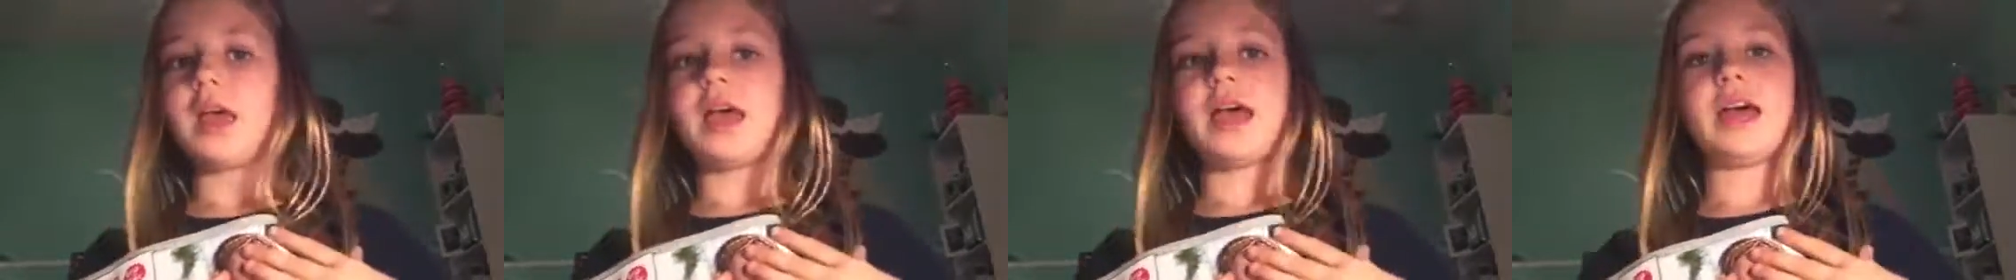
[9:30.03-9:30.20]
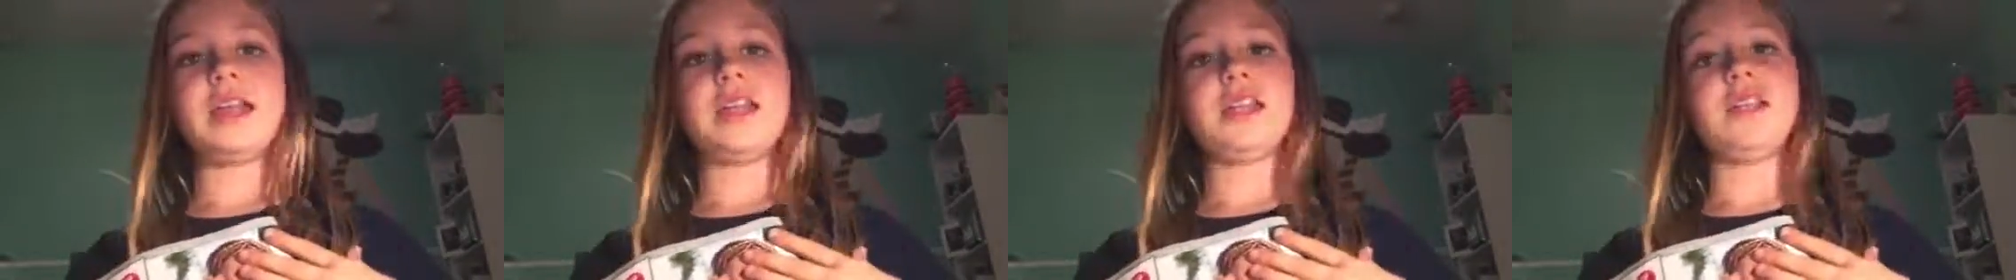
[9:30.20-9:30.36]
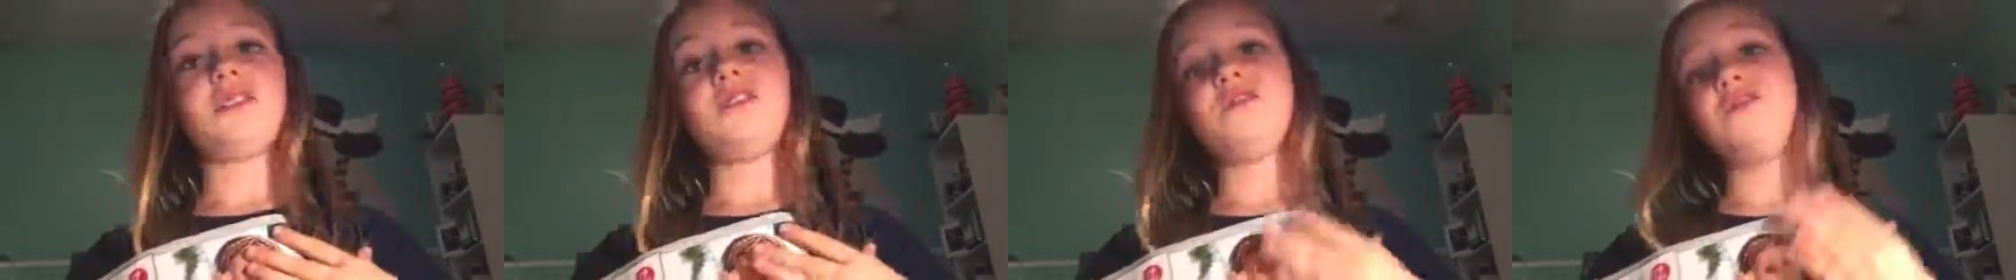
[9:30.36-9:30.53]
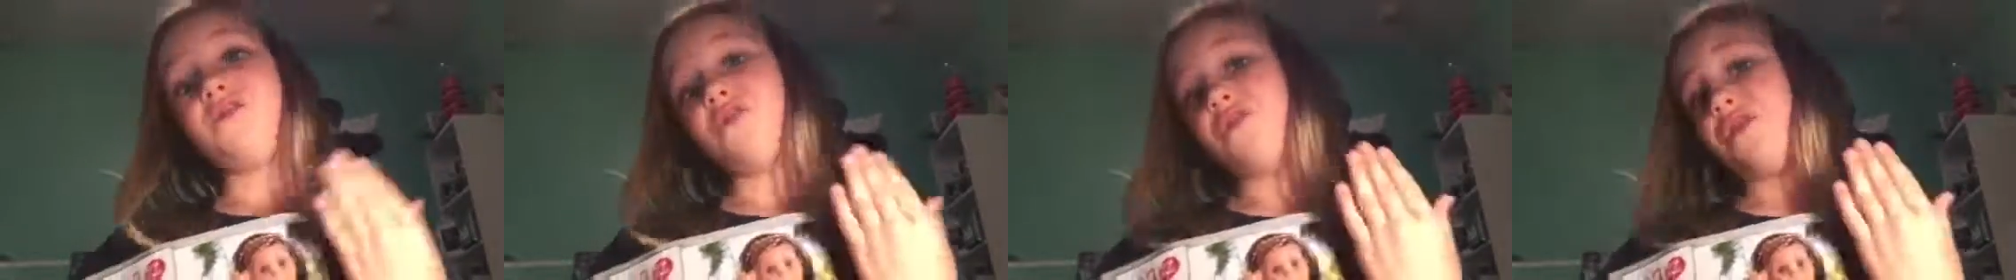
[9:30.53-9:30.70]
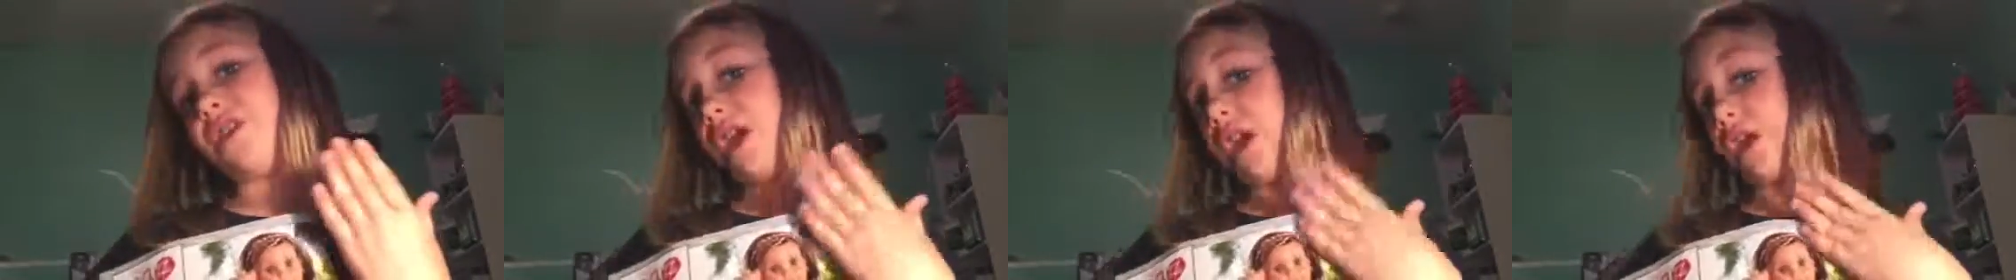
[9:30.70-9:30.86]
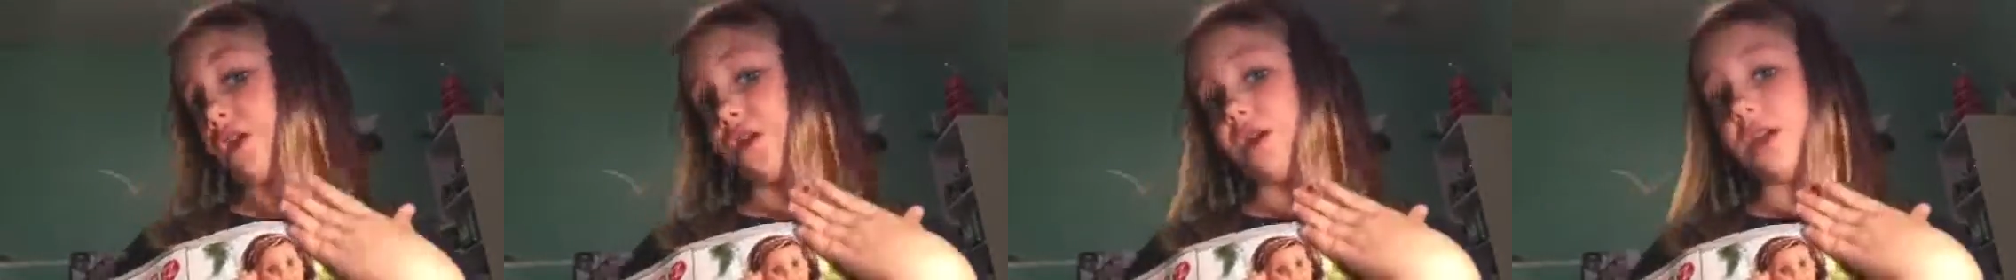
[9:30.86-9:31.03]
and it's
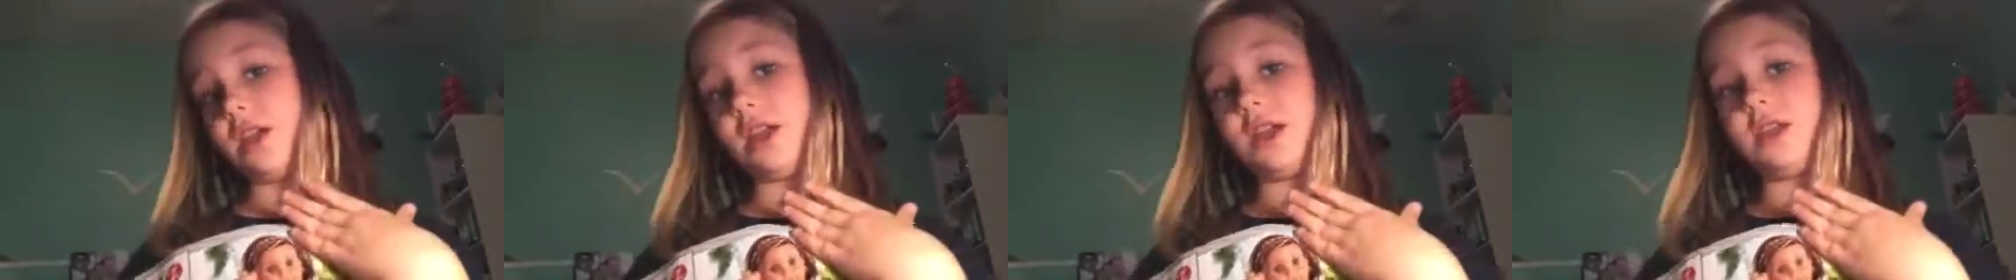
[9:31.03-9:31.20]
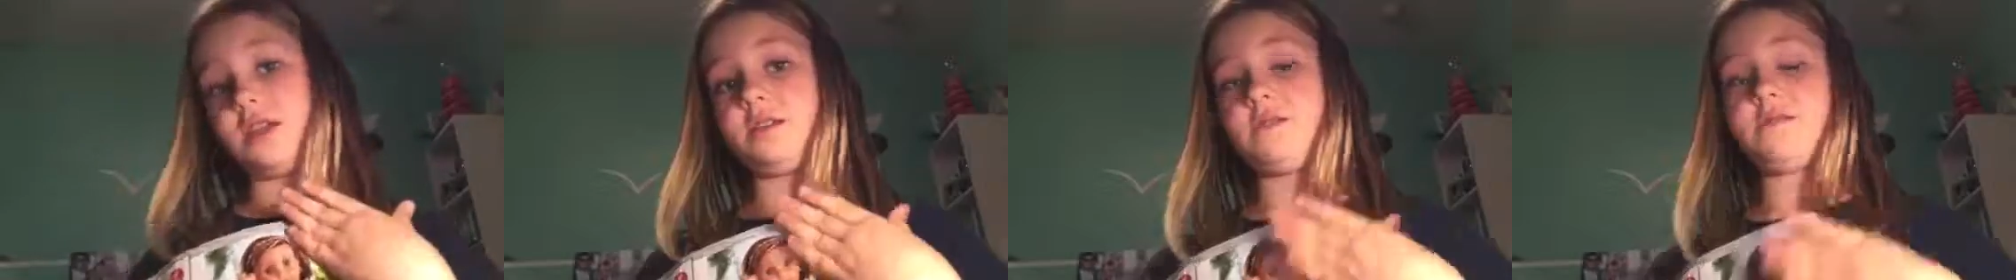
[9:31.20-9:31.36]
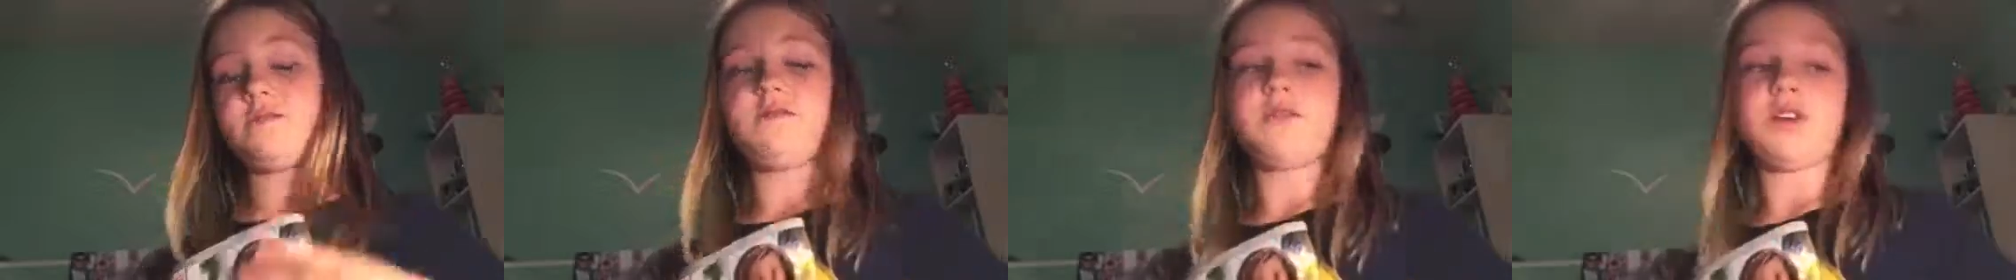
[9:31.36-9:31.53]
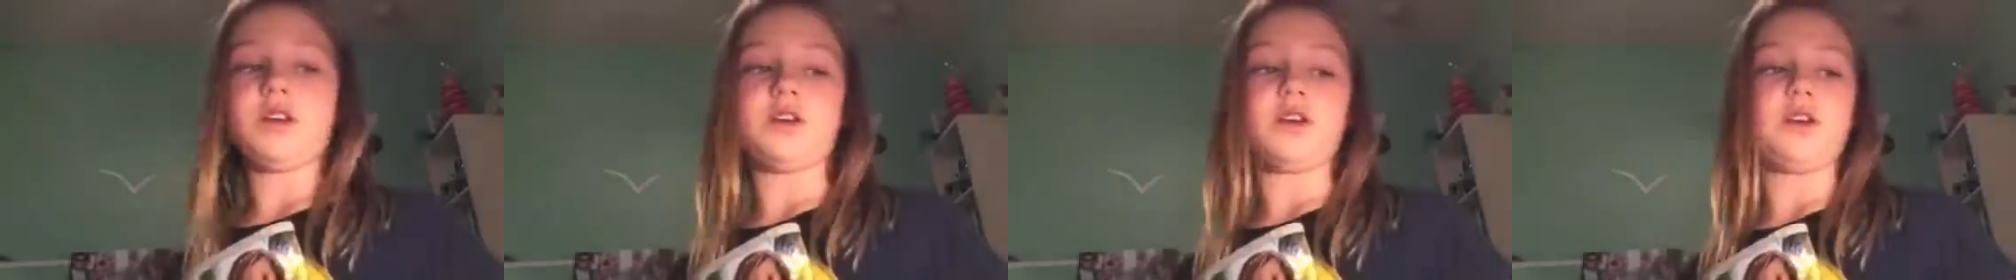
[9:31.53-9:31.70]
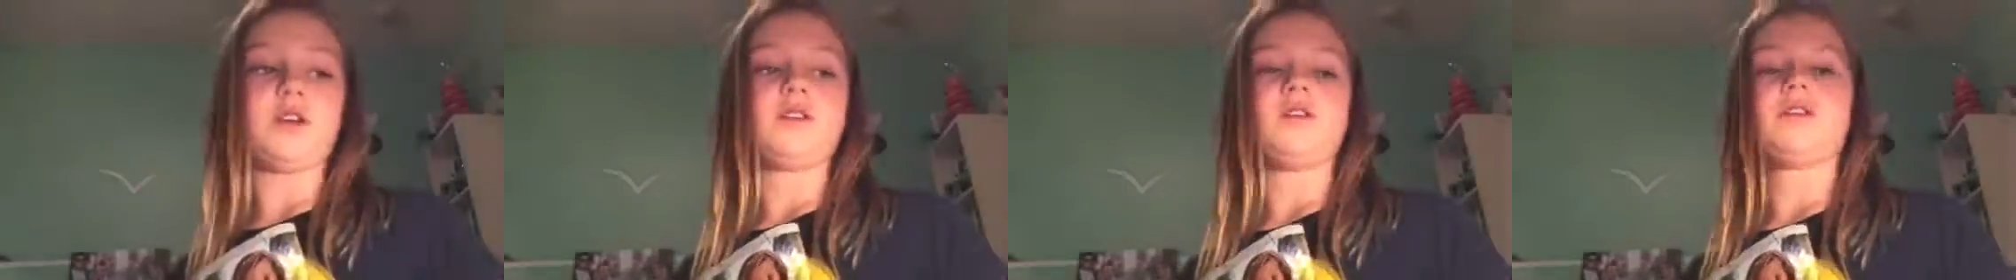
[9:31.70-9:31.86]
very, very